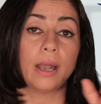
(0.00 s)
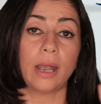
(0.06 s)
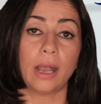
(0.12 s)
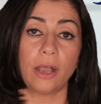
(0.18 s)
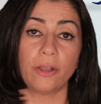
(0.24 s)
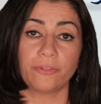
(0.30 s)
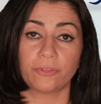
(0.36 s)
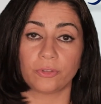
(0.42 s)

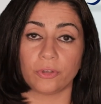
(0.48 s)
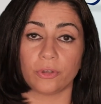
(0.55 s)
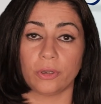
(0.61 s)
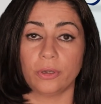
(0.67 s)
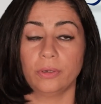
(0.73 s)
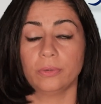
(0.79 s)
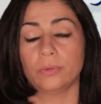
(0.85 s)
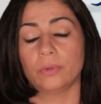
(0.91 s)

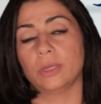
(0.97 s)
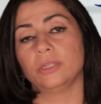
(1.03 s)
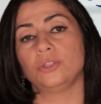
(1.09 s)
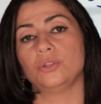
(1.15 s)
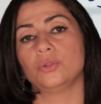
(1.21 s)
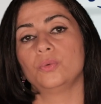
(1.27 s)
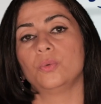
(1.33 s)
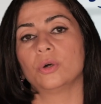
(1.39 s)
after, and
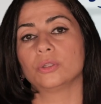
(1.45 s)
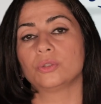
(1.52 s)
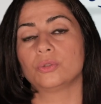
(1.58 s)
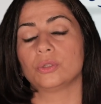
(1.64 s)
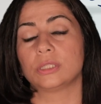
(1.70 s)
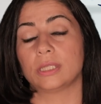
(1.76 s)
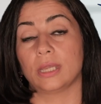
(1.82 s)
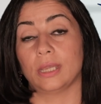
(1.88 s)
you want
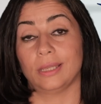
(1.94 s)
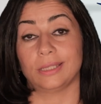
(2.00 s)
to say